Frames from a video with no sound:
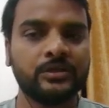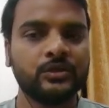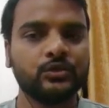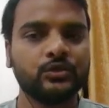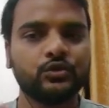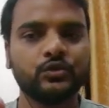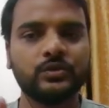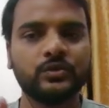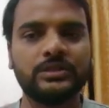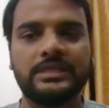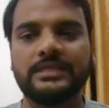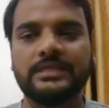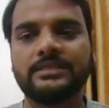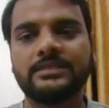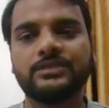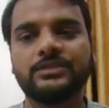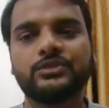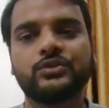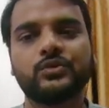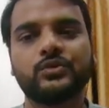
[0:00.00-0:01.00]
So this
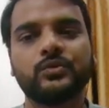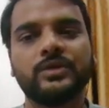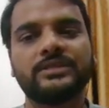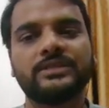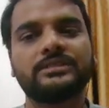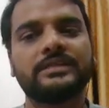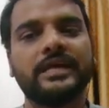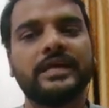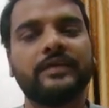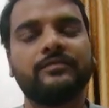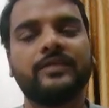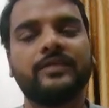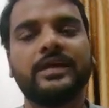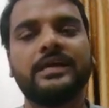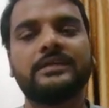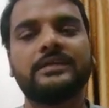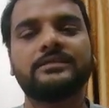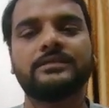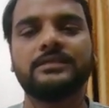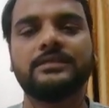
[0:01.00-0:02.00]
is true.
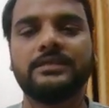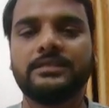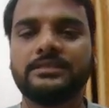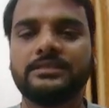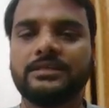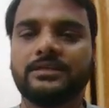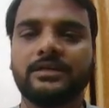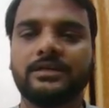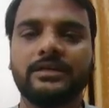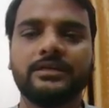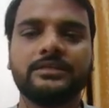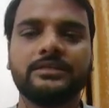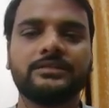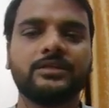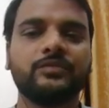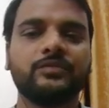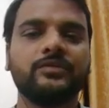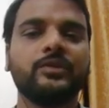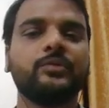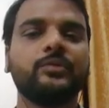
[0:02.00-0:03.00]
Stagflation is a
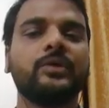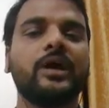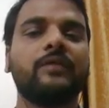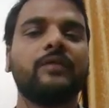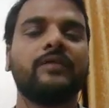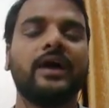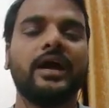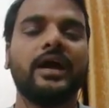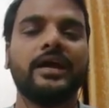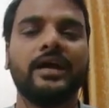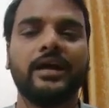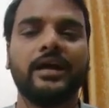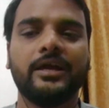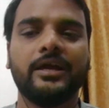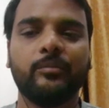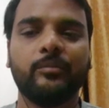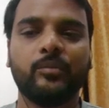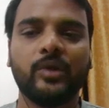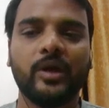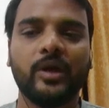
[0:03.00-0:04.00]
condition when we have high
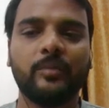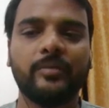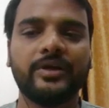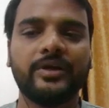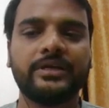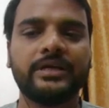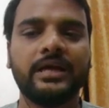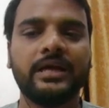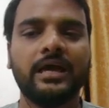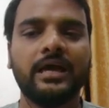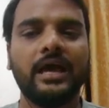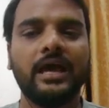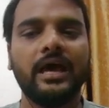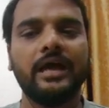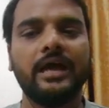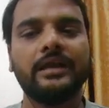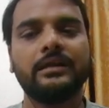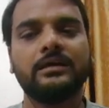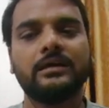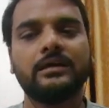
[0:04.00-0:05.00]
employment
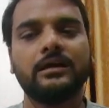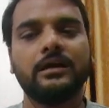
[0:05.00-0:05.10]
and